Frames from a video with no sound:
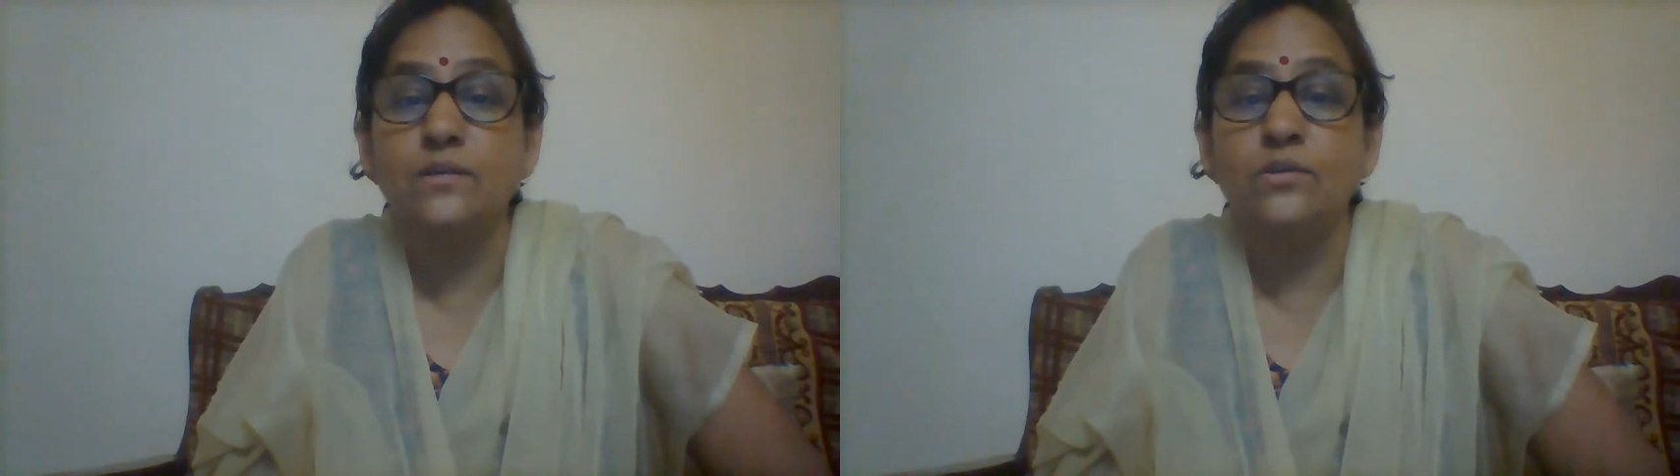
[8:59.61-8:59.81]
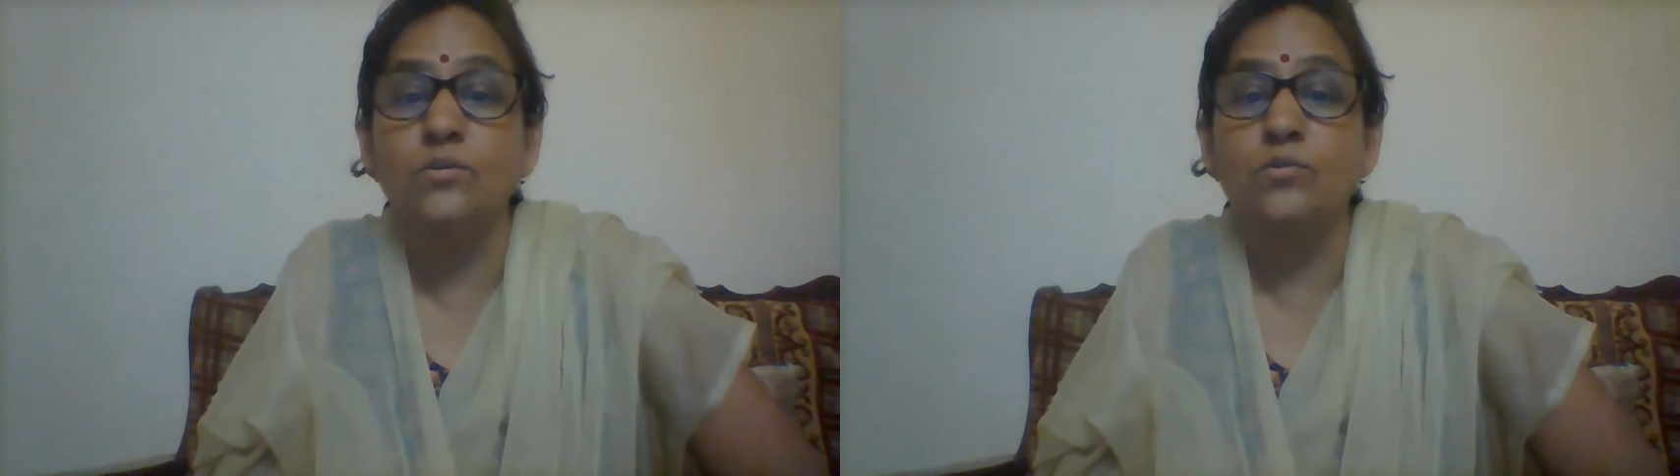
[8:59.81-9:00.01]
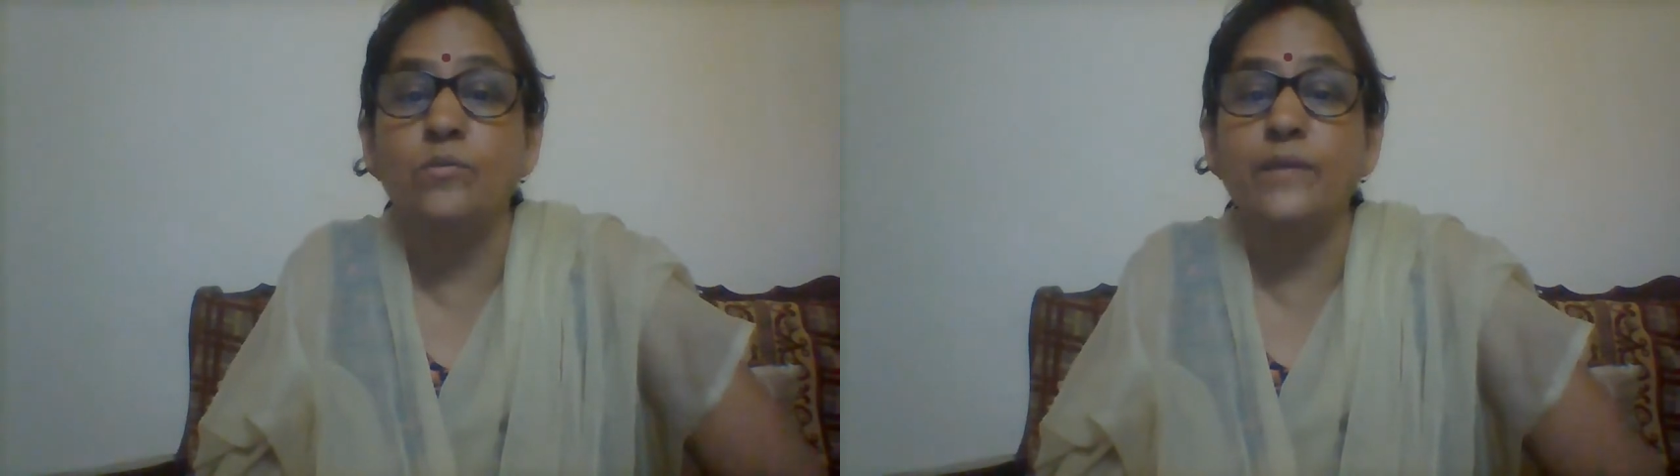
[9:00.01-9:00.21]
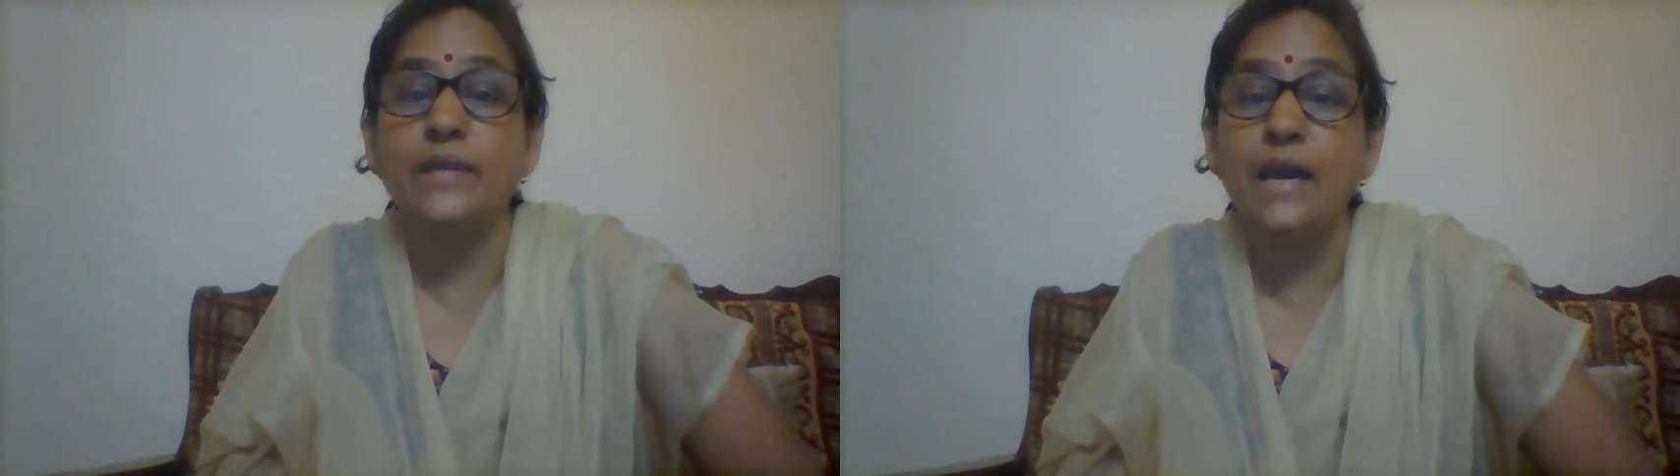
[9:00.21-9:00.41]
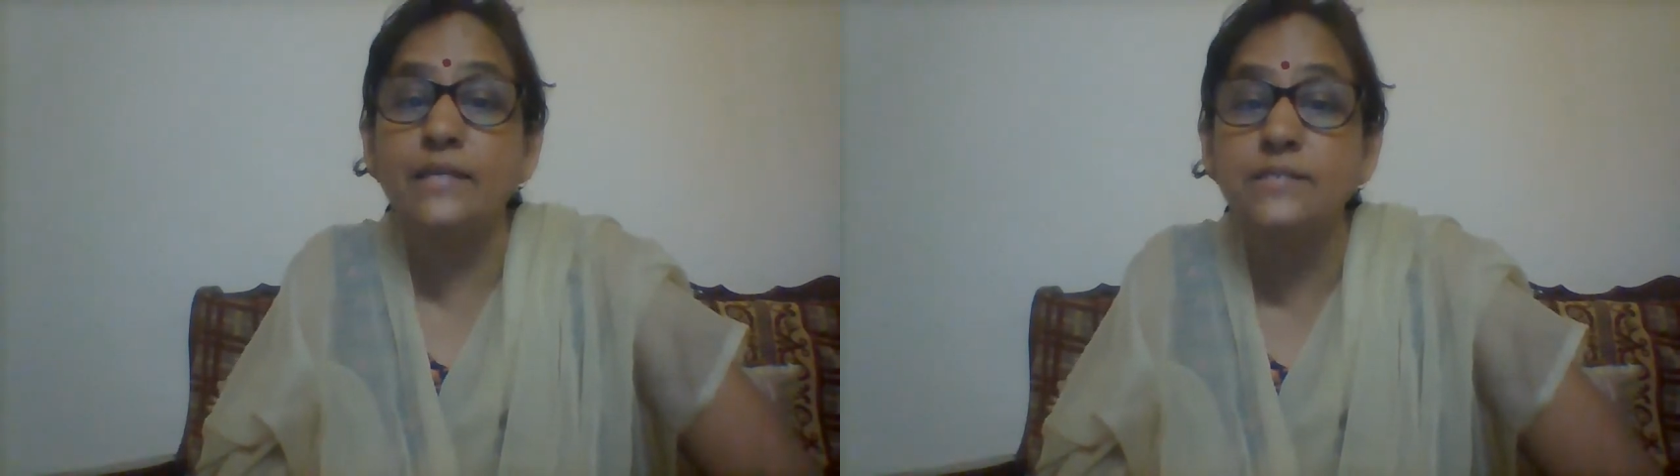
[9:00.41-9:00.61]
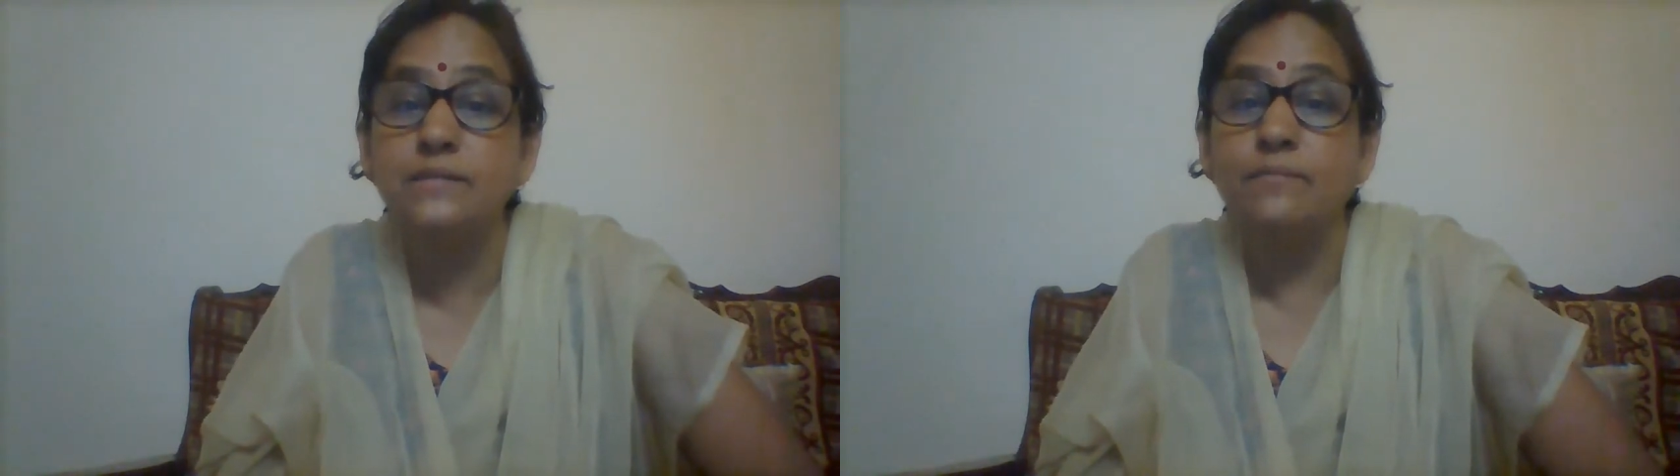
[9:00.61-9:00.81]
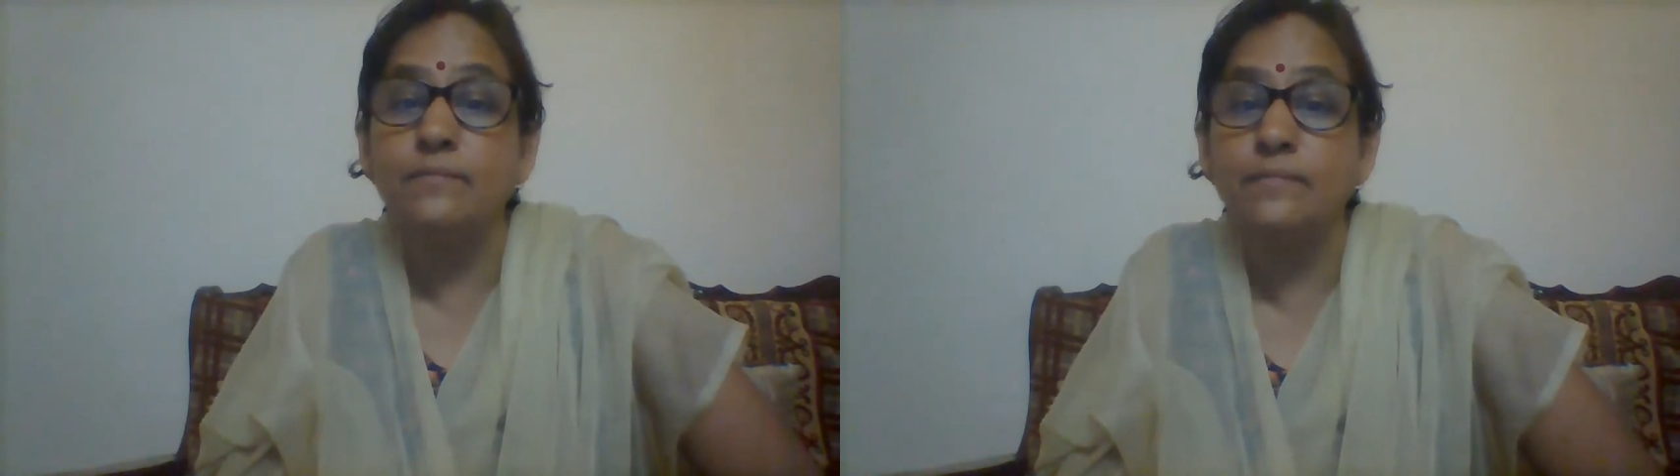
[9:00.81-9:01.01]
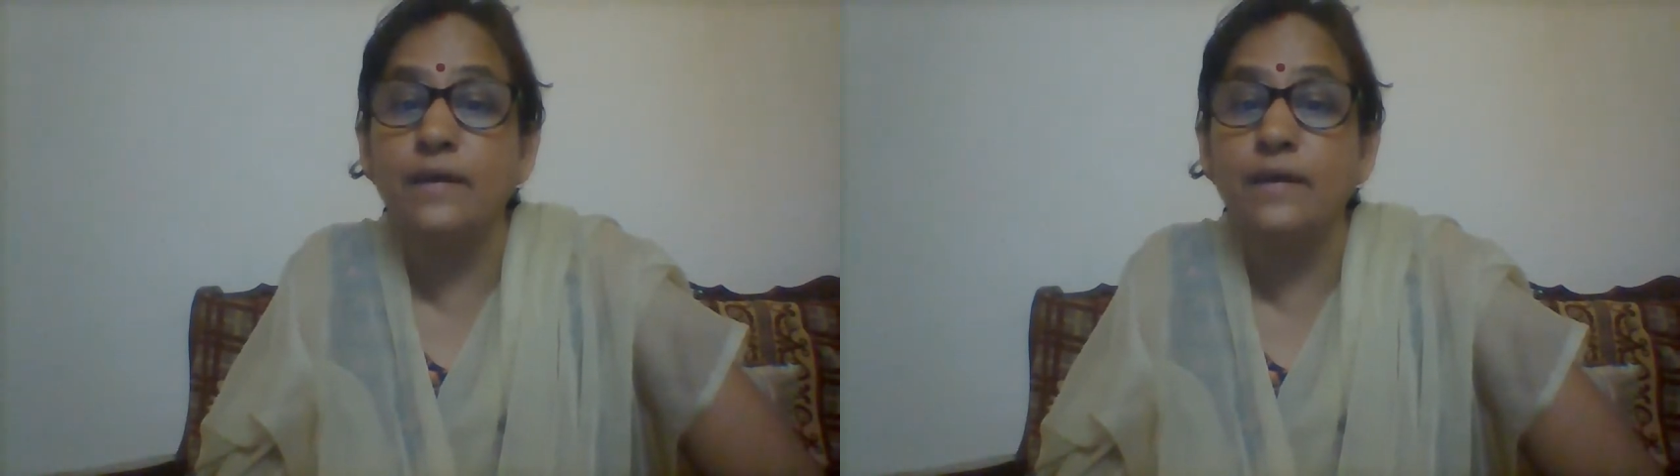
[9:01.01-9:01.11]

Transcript: due to a mechanism,